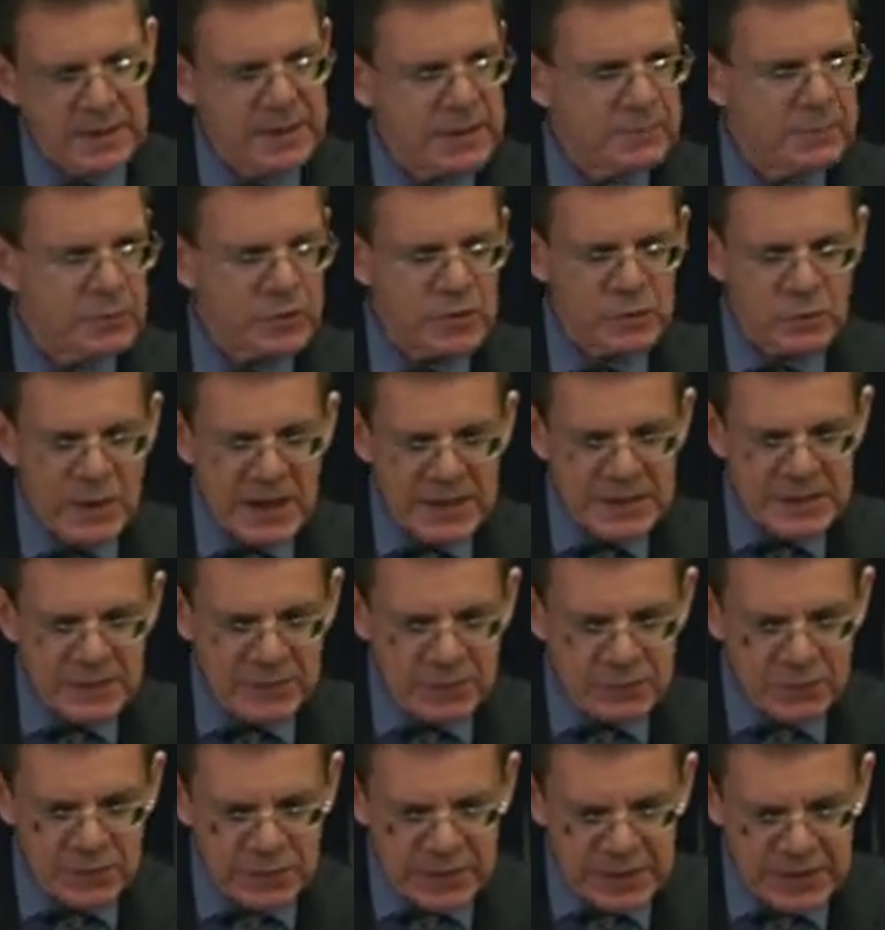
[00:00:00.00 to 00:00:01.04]
I think
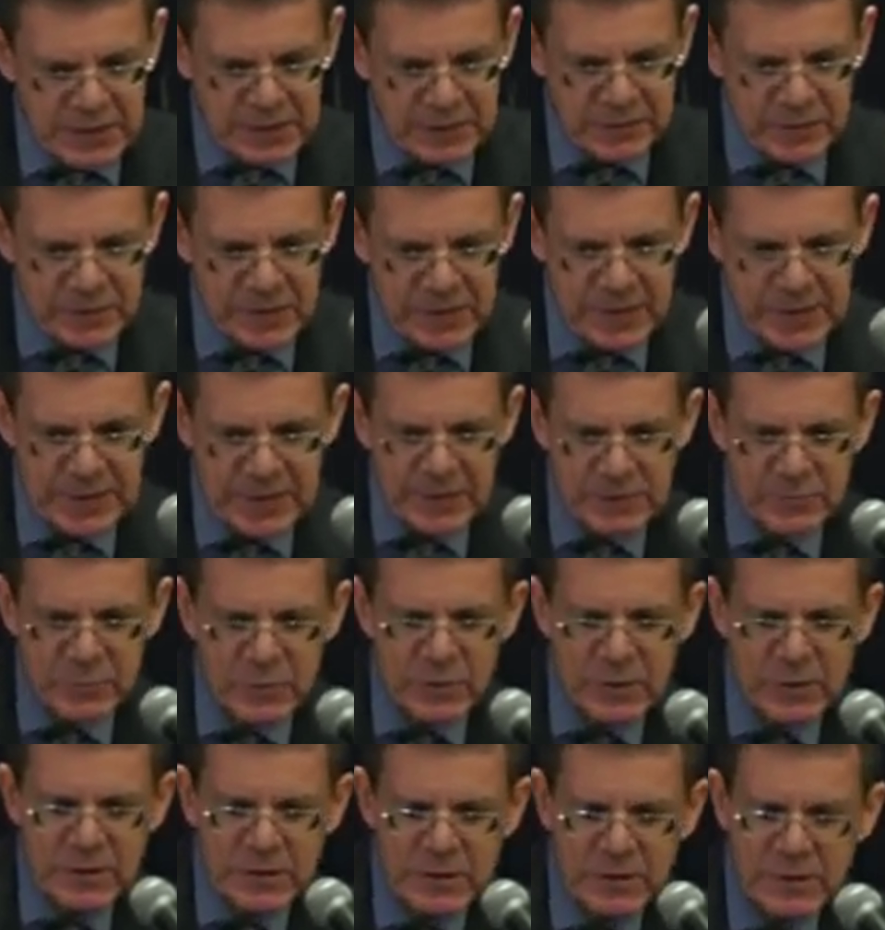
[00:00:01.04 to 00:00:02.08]
persuasive critique of Said's
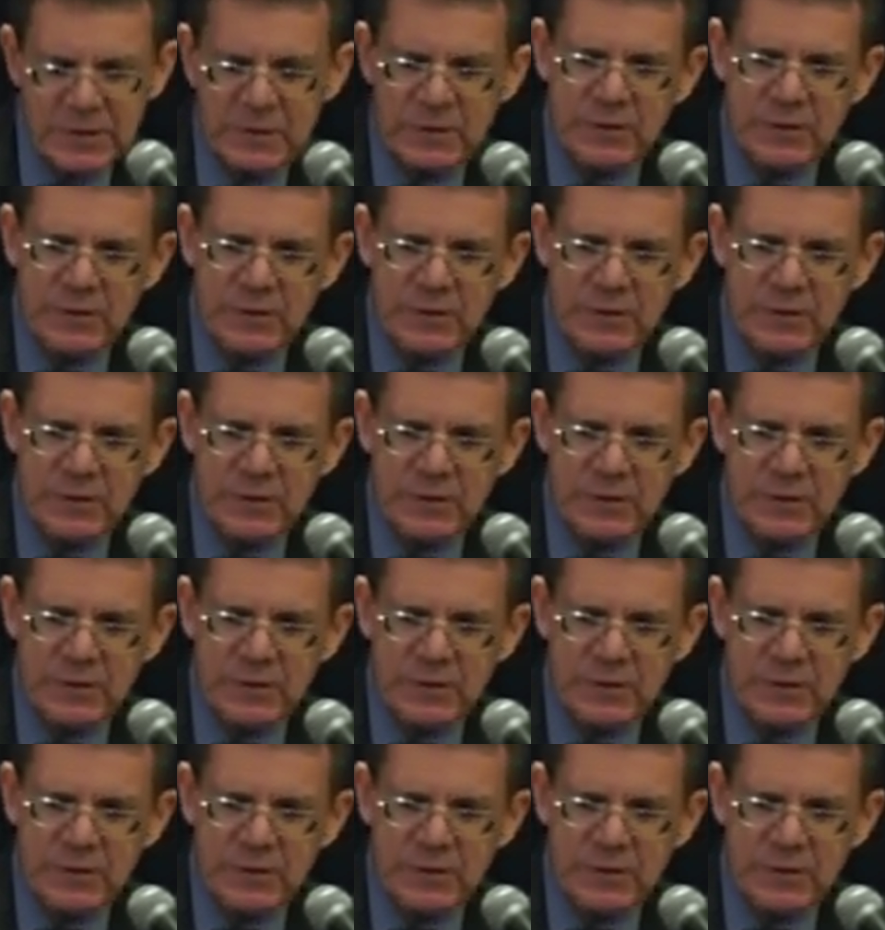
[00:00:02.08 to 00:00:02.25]
book,